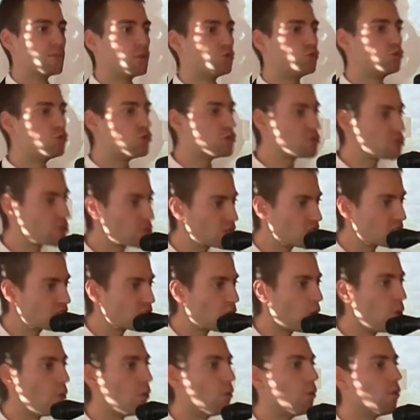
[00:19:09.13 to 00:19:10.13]
the
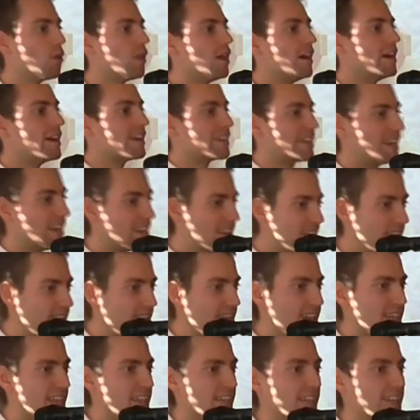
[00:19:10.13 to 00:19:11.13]
soul can
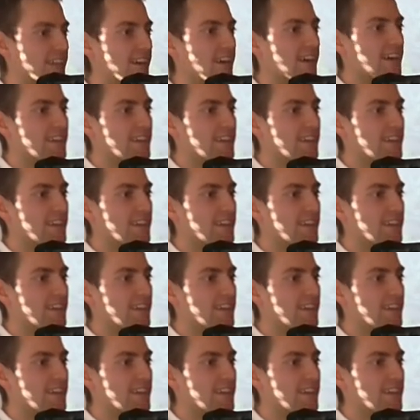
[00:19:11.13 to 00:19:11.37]
indeed